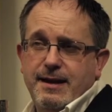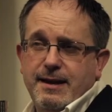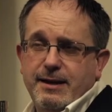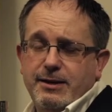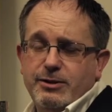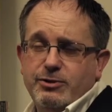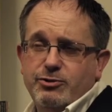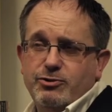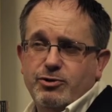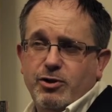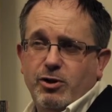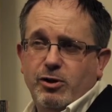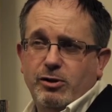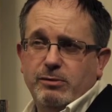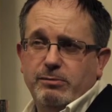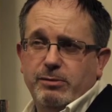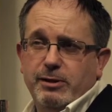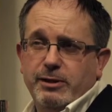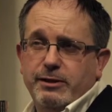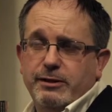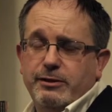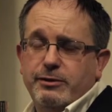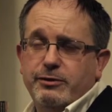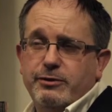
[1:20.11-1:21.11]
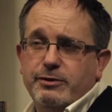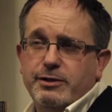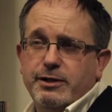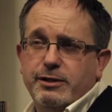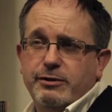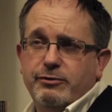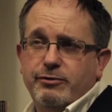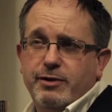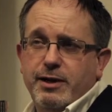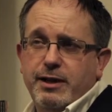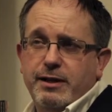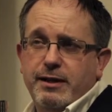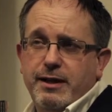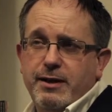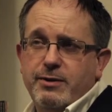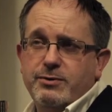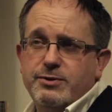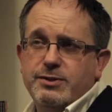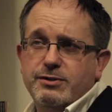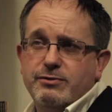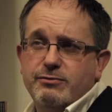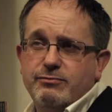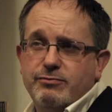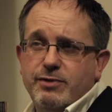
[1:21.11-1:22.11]
controlled by the
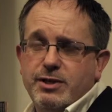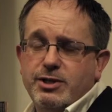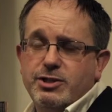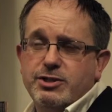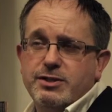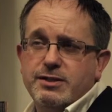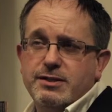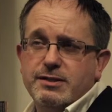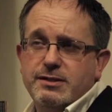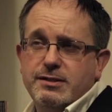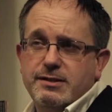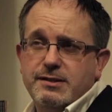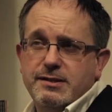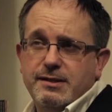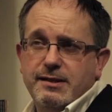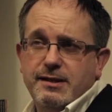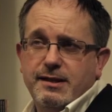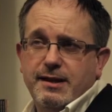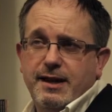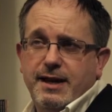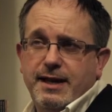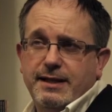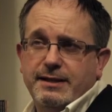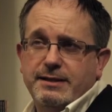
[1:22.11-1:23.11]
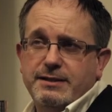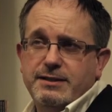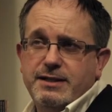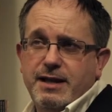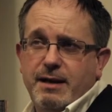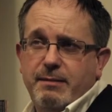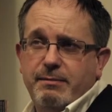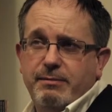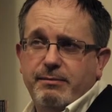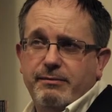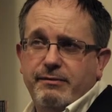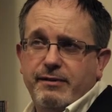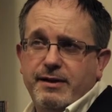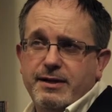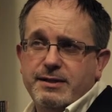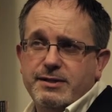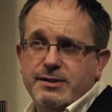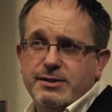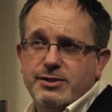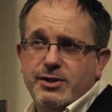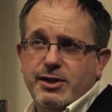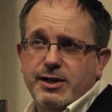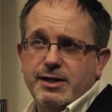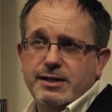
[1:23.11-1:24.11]
33,000 richest at the top of our
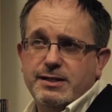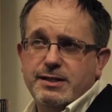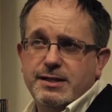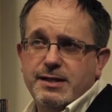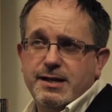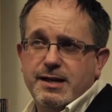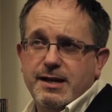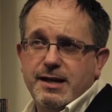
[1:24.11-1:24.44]
society.